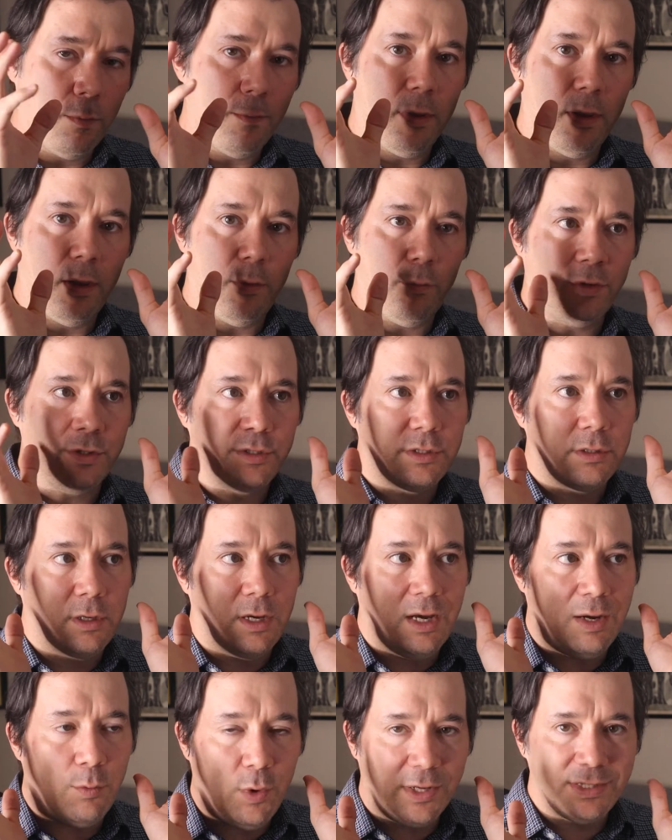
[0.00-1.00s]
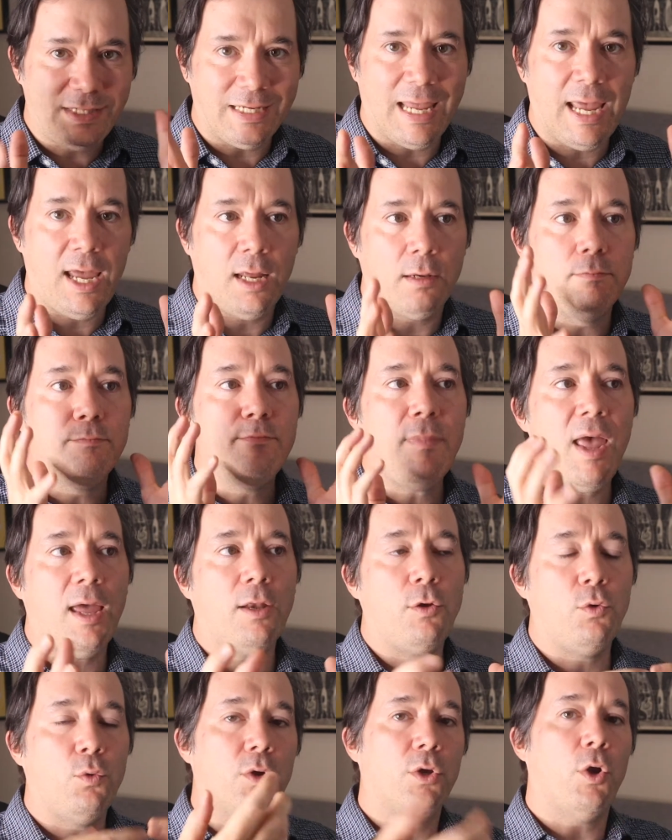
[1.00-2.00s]
it was, once again,
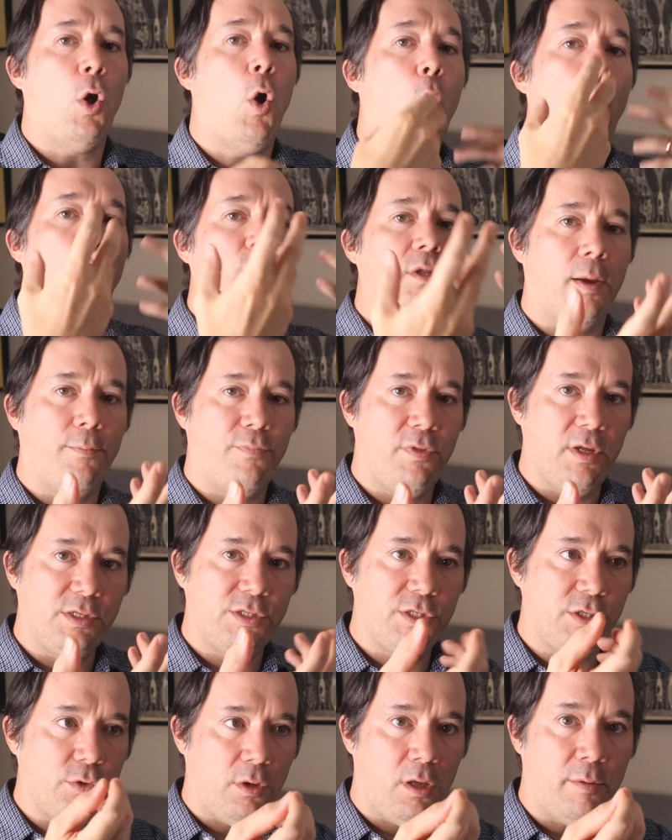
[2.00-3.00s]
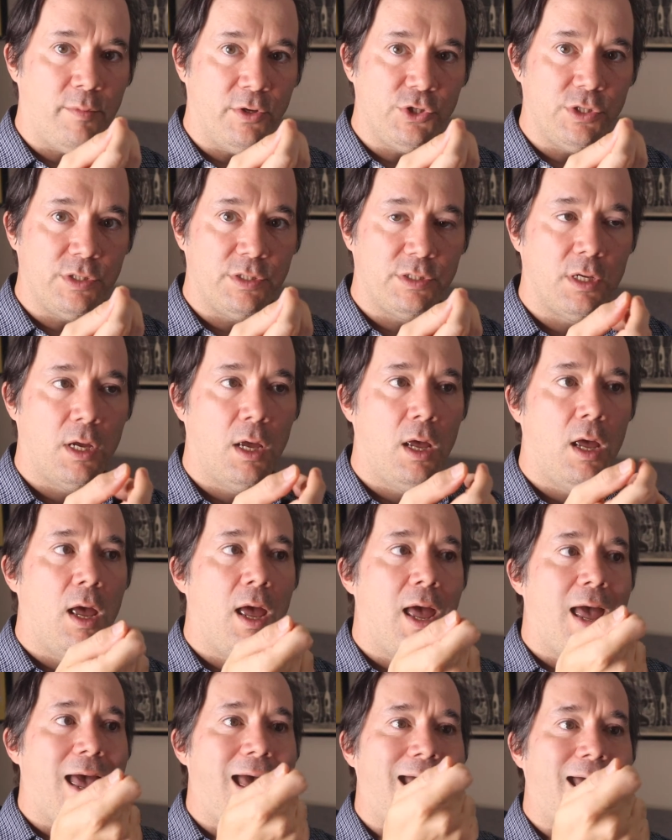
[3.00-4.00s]
men who could hold up these two images
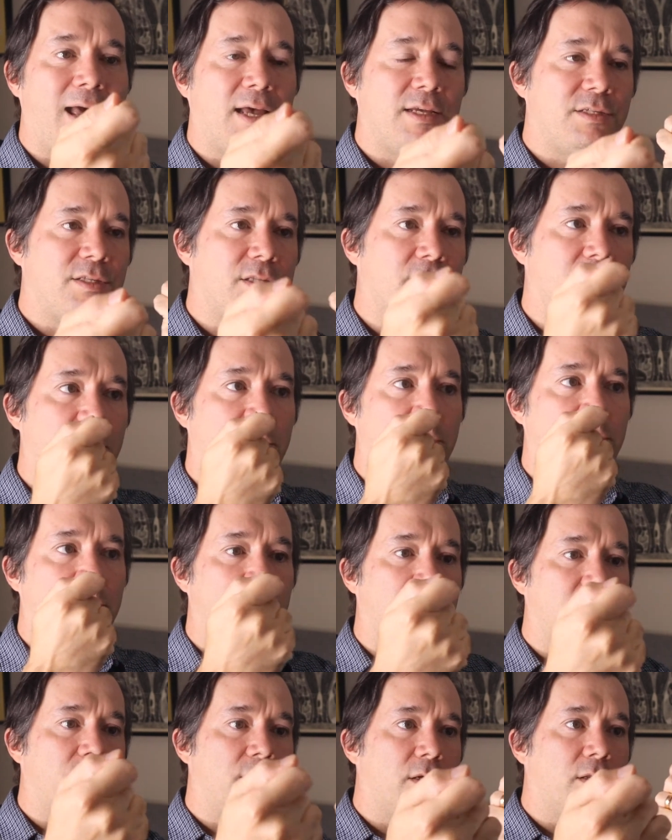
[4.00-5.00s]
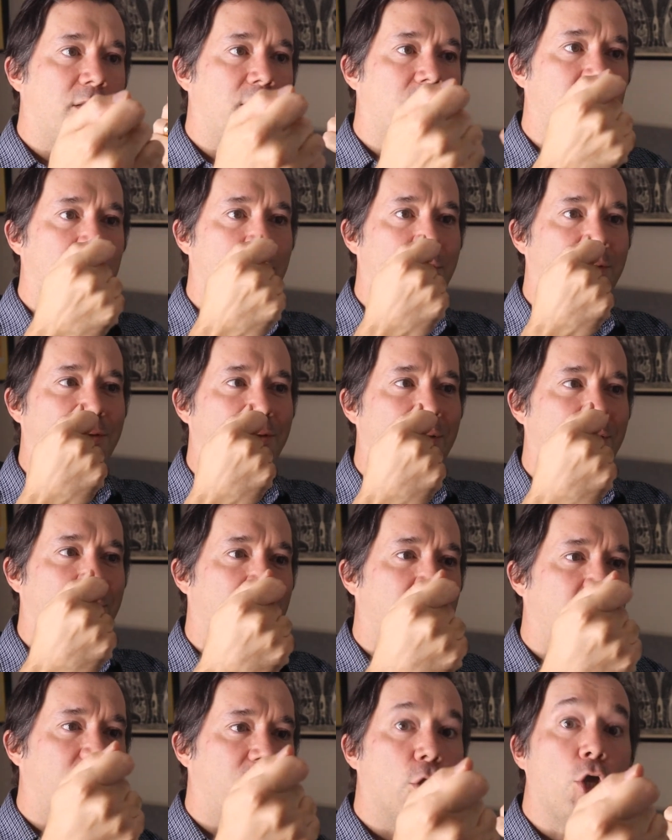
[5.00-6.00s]
as the
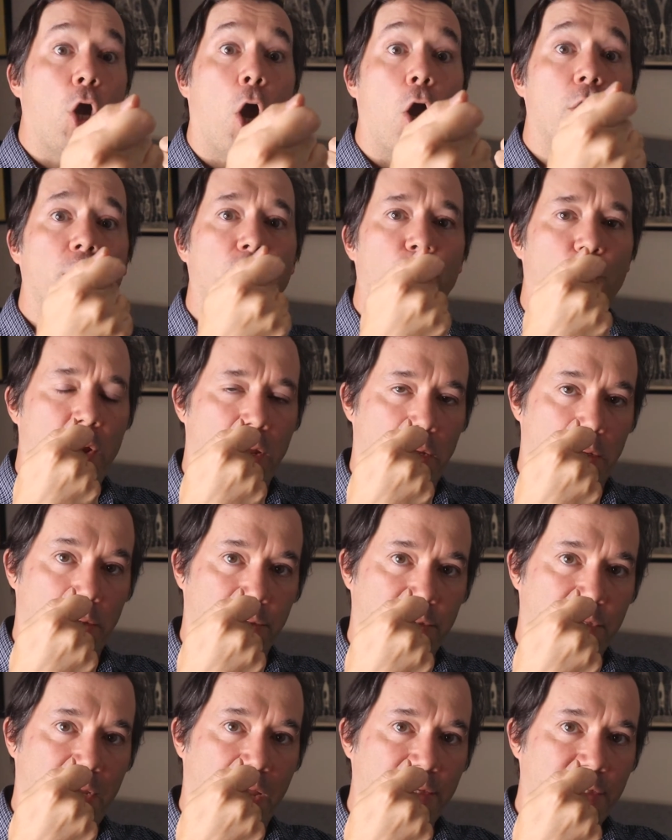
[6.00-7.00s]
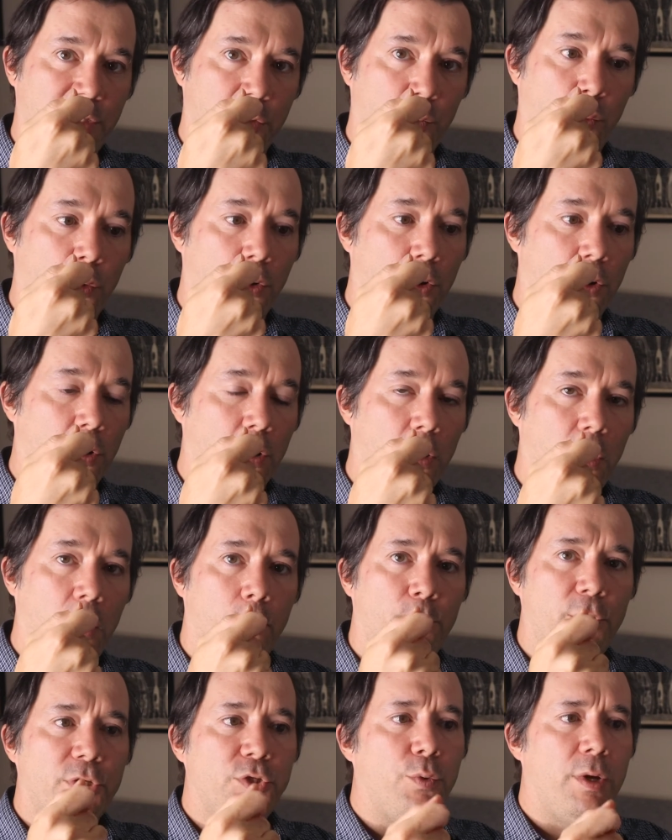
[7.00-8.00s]
guardrails, as it were,
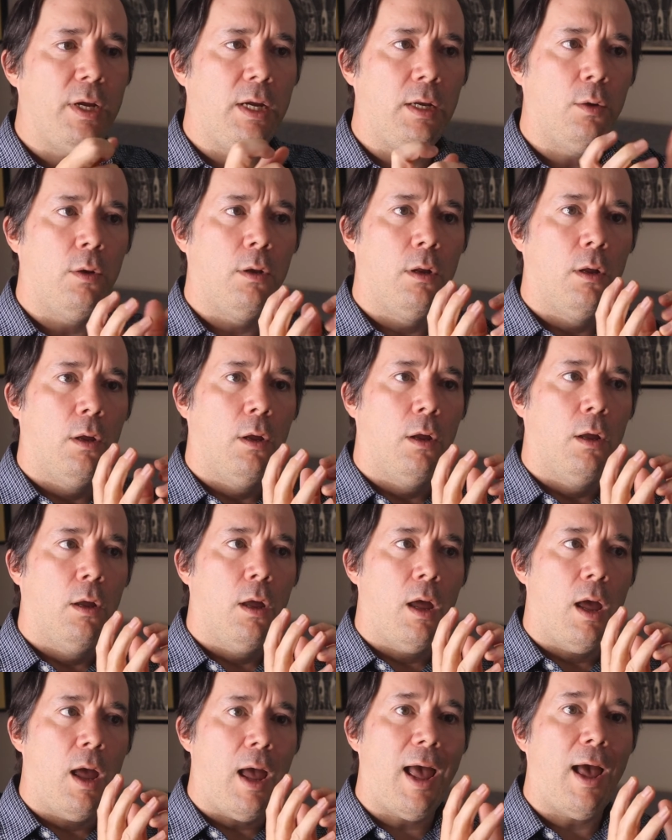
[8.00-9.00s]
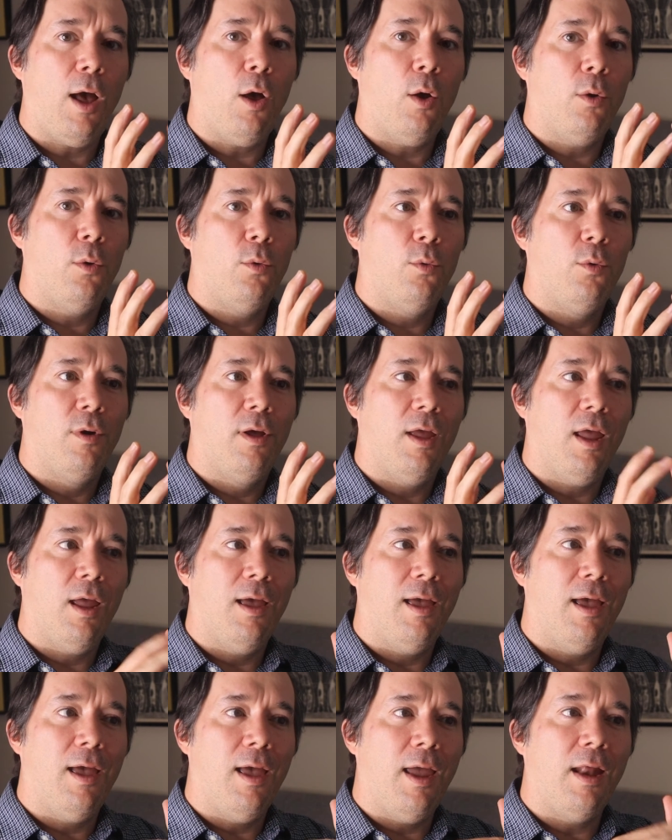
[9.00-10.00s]
between how
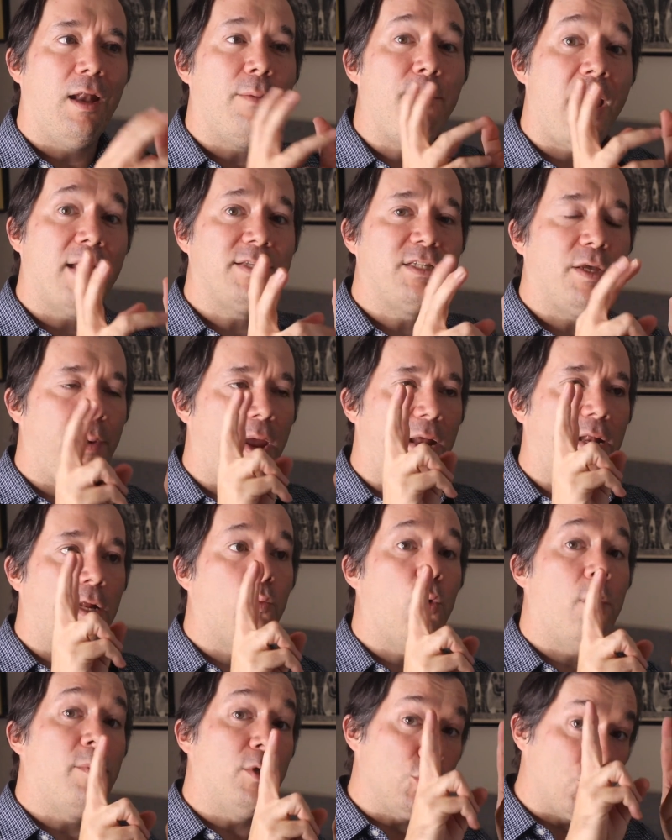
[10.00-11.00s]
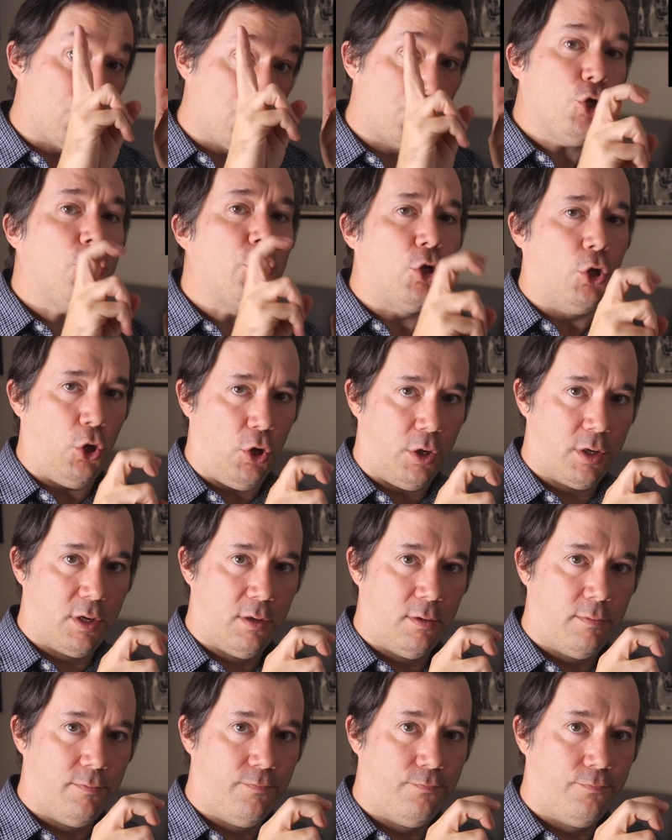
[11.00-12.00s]
an emancipated woman should
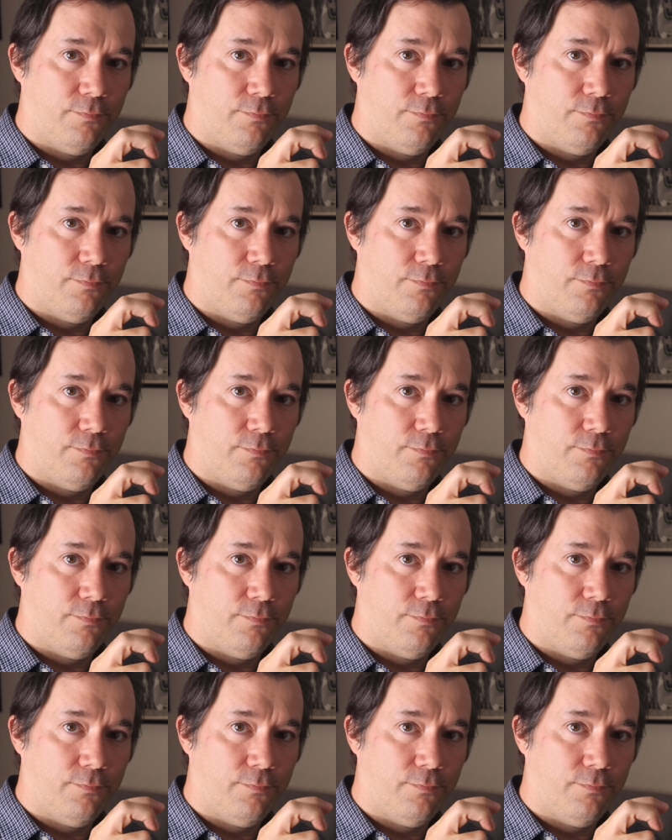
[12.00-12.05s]
look